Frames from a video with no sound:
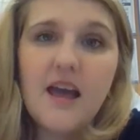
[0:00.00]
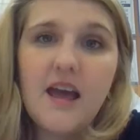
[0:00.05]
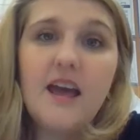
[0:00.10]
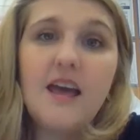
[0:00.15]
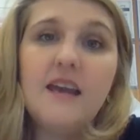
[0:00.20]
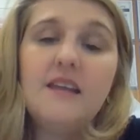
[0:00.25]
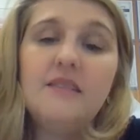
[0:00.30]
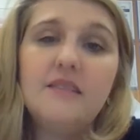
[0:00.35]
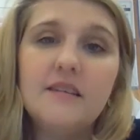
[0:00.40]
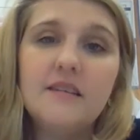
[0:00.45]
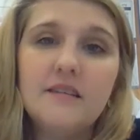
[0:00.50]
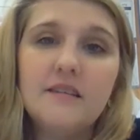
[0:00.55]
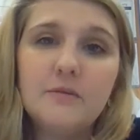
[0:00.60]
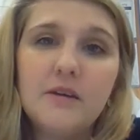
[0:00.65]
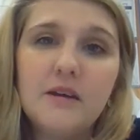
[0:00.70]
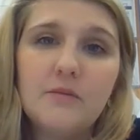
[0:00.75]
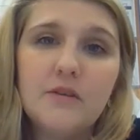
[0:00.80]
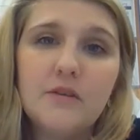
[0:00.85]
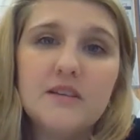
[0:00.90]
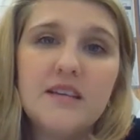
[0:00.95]
And in this
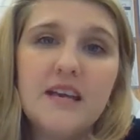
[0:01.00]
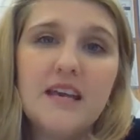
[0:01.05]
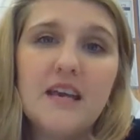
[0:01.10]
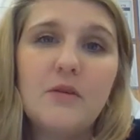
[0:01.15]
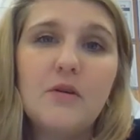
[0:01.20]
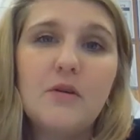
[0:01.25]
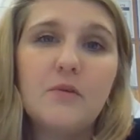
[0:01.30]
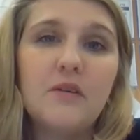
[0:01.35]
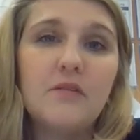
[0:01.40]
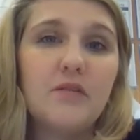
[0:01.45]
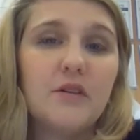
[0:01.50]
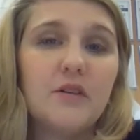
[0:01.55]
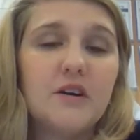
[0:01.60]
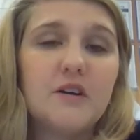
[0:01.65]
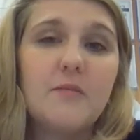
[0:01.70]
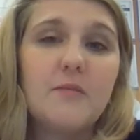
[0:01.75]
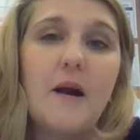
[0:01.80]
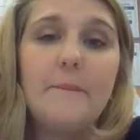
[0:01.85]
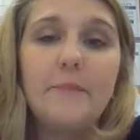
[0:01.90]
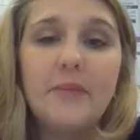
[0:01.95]
one, we're taking what we've
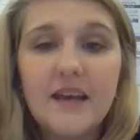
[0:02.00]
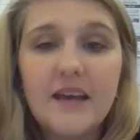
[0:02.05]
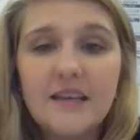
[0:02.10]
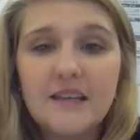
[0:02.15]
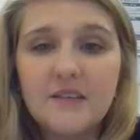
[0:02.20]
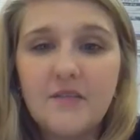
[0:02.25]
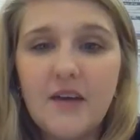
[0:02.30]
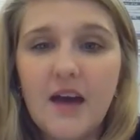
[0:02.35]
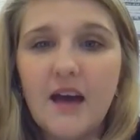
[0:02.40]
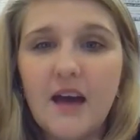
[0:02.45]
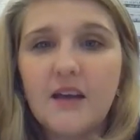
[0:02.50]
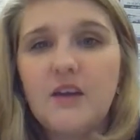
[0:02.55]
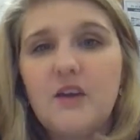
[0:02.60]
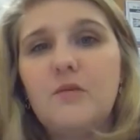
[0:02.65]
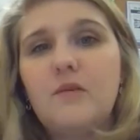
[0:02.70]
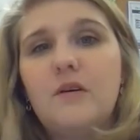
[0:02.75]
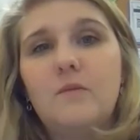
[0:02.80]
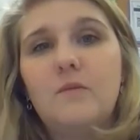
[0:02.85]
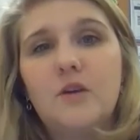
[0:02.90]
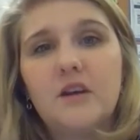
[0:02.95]
learned about place
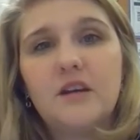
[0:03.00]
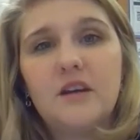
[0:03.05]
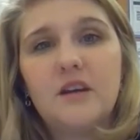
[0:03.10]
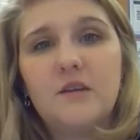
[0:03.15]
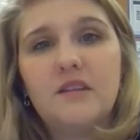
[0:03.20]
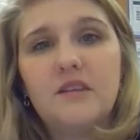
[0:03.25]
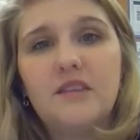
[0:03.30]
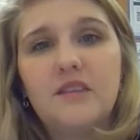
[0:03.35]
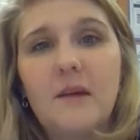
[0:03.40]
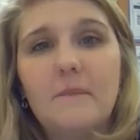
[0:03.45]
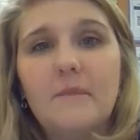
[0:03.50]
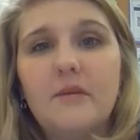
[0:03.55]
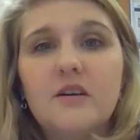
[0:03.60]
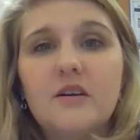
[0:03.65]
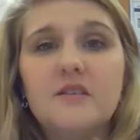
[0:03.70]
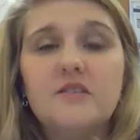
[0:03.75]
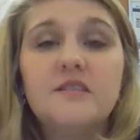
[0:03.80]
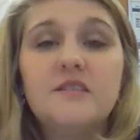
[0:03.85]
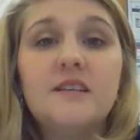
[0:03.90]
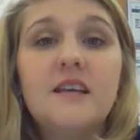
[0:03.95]
value and working with
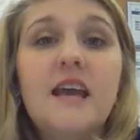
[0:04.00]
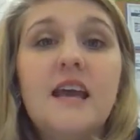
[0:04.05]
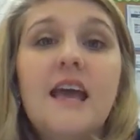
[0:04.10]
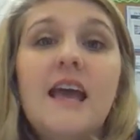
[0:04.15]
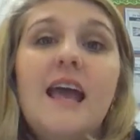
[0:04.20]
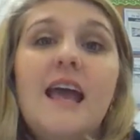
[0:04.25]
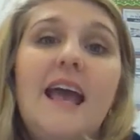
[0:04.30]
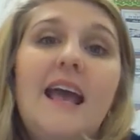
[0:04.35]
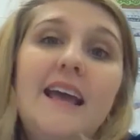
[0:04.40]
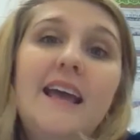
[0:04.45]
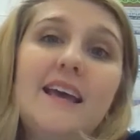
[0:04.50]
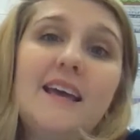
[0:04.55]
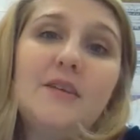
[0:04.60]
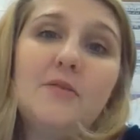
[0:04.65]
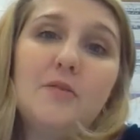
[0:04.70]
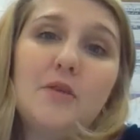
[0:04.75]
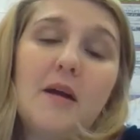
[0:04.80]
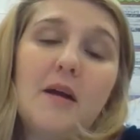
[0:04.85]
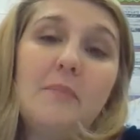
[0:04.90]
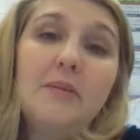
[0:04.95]
numbers,
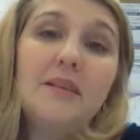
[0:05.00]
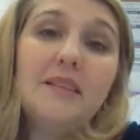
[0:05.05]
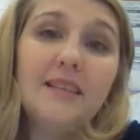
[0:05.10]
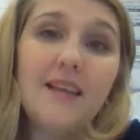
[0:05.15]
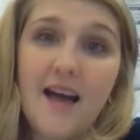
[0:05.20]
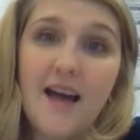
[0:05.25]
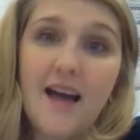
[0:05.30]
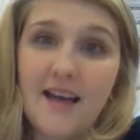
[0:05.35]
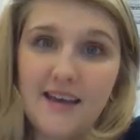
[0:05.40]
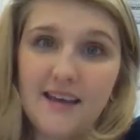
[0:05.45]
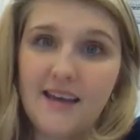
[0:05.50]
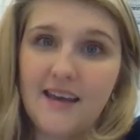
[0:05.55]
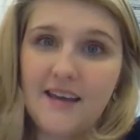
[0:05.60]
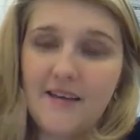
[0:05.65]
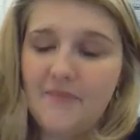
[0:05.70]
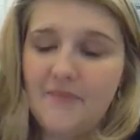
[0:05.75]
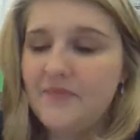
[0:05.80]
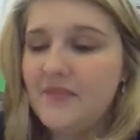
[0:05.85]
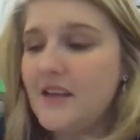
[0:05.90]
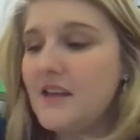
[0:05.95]
and we're applying it.